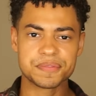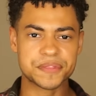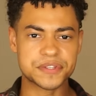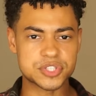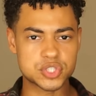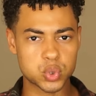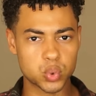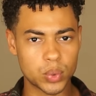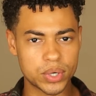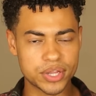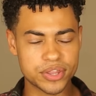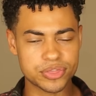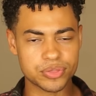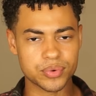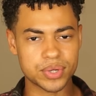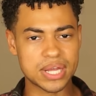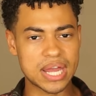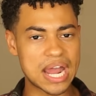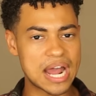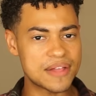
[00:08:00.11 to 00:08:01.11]
the
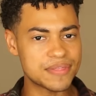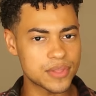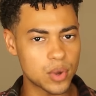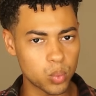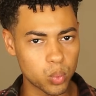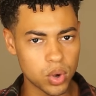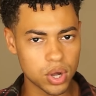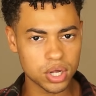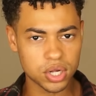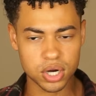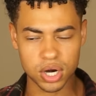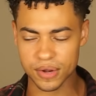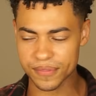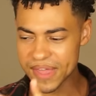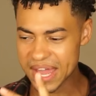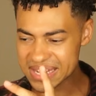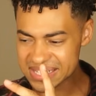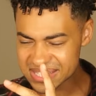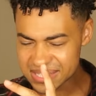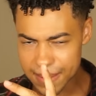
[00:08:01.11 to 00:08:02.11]
23, and the 1 car,
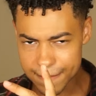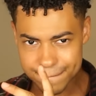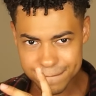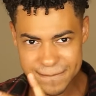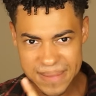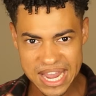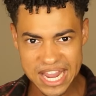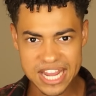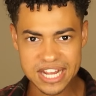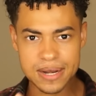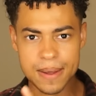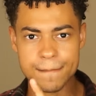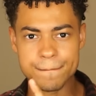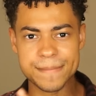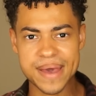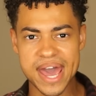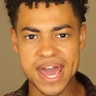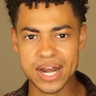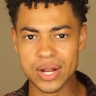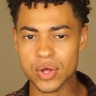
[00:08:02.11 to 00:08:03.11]
that's the main
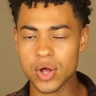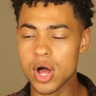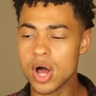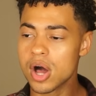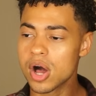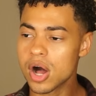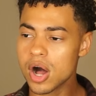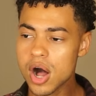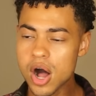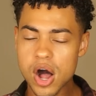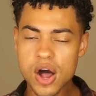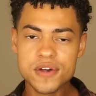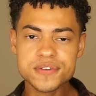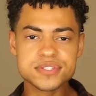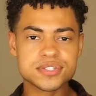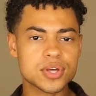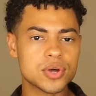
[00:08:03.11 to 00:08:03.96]
battle. Of